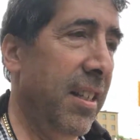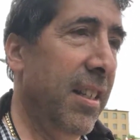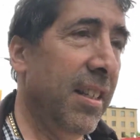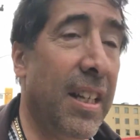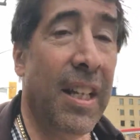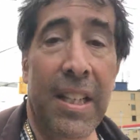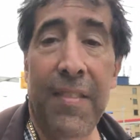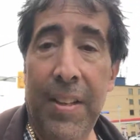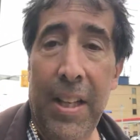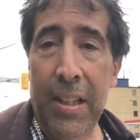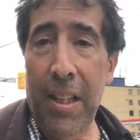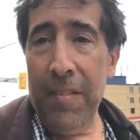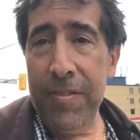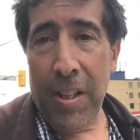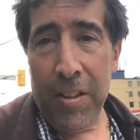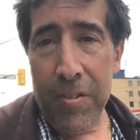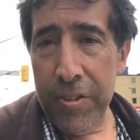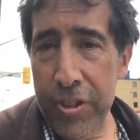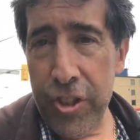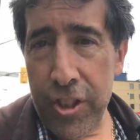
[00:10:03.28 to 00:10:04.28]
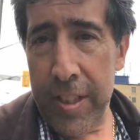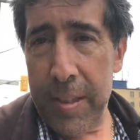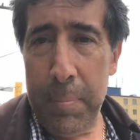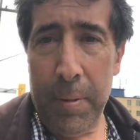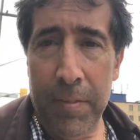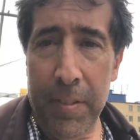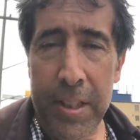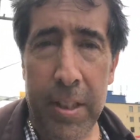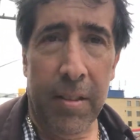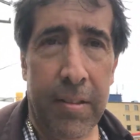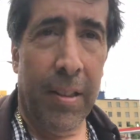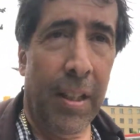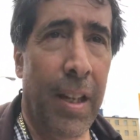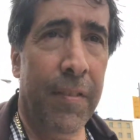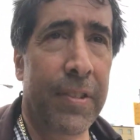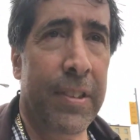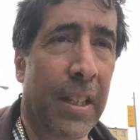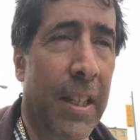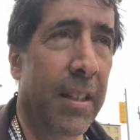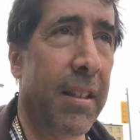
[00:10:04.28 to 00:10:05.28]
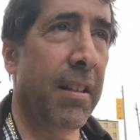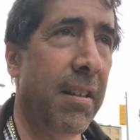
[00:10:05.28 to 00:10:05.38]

Gotta live that lifestyle, the rich kids of Beverly Hills lifestyle.